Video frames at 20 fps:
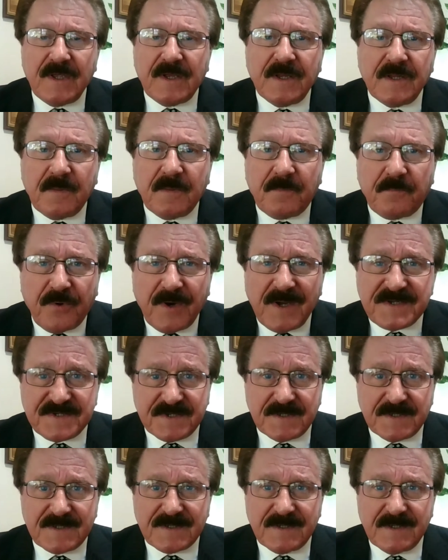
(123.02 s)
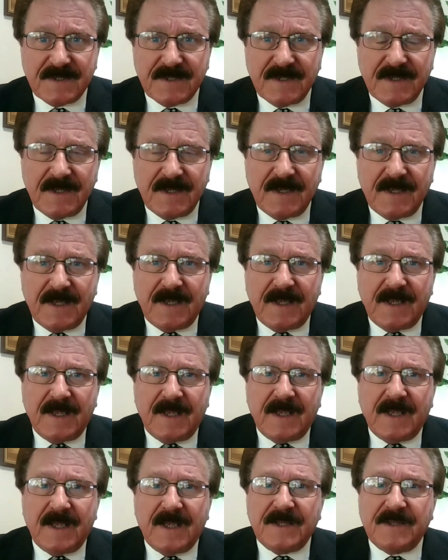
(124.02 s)
it in the present,
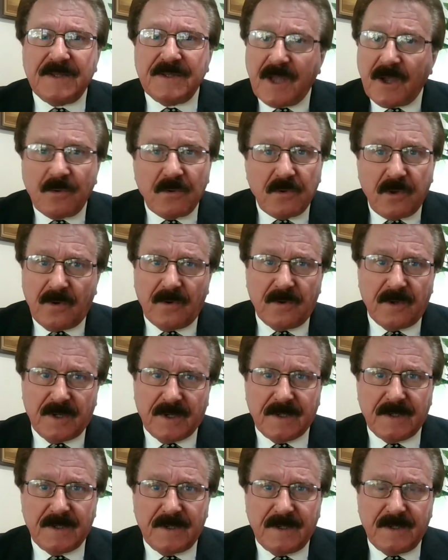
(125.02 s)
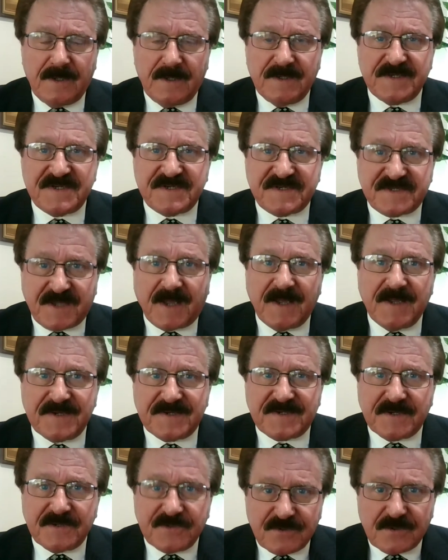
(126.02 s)
it no longer
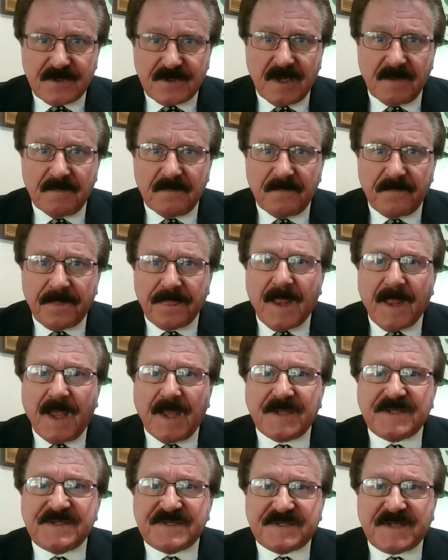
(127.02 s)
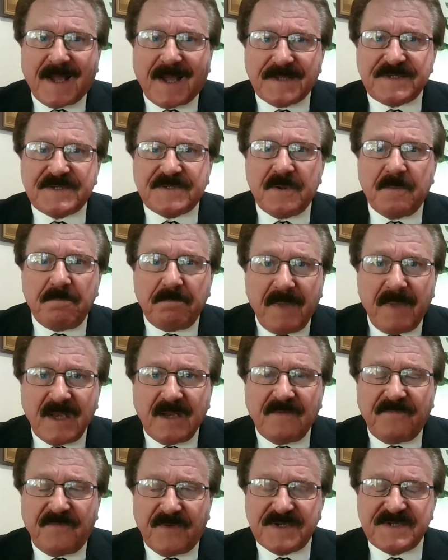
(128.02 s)
stays a dream. It starts to
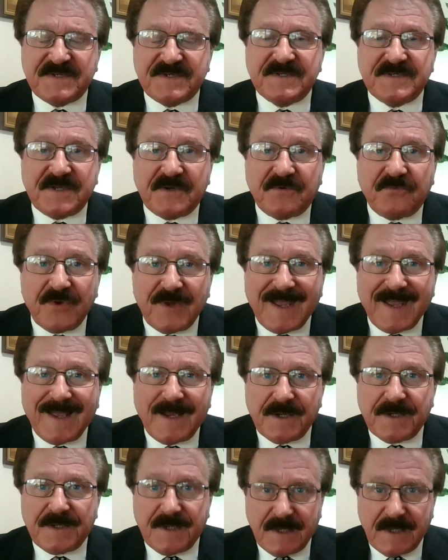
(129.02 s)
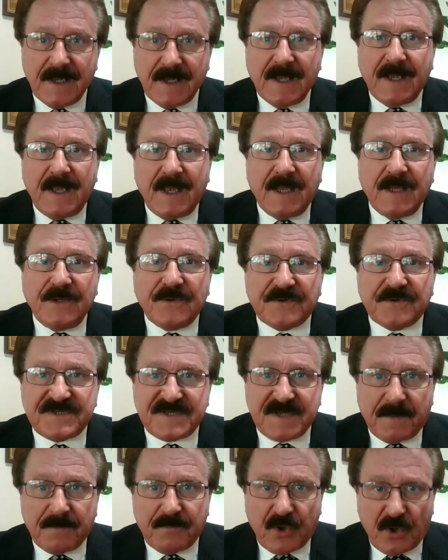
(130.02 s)
manifest as a reality in your
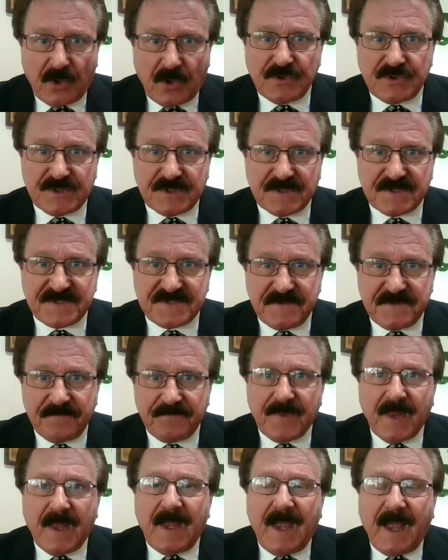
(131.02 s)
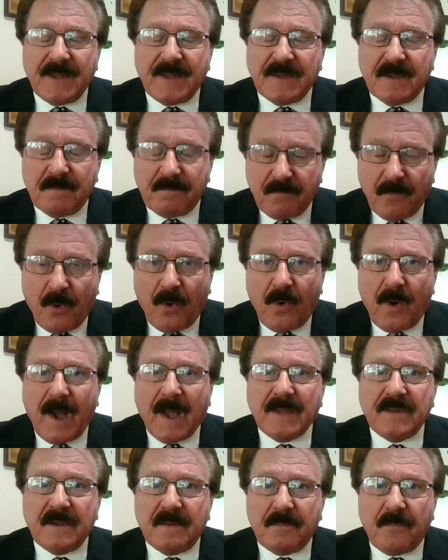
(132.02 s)
subconscious. And the
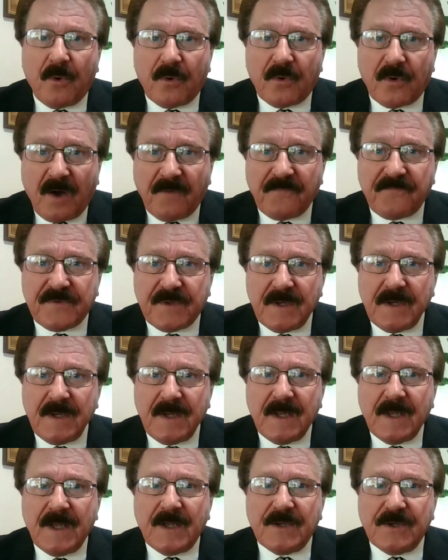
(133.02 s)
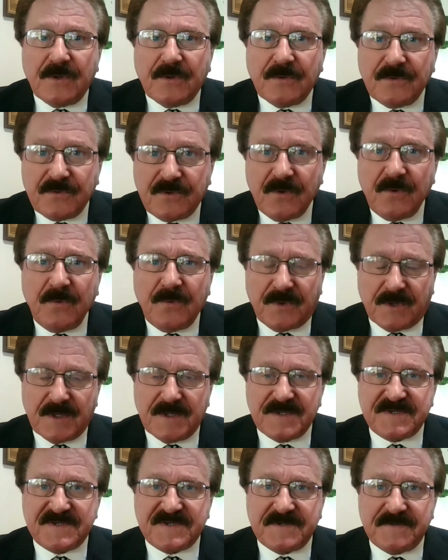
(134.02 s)
more and the more often you do
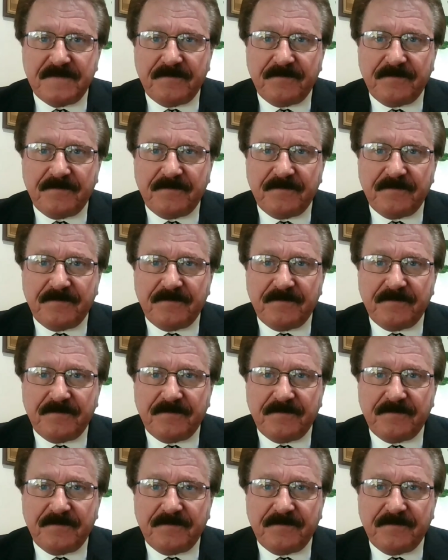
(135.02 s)
this,